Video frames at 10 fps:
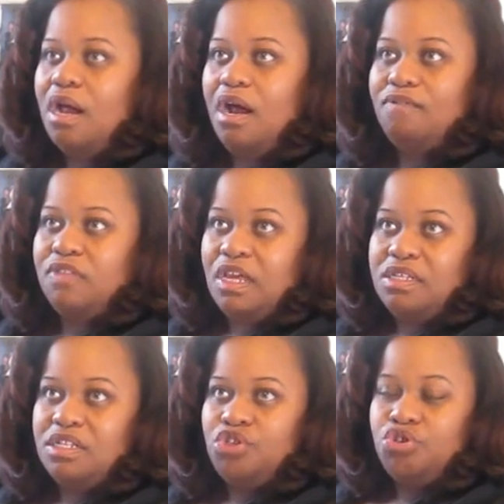of
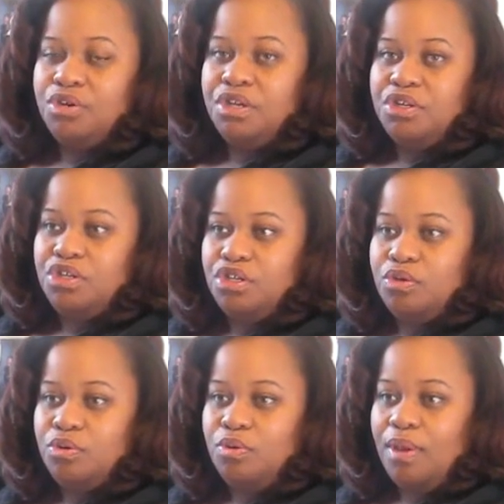things that you can
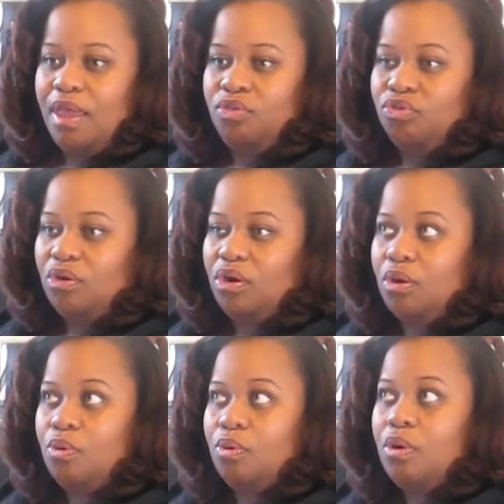do and
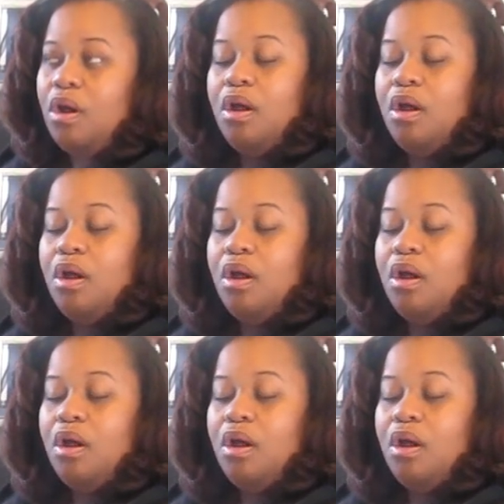throw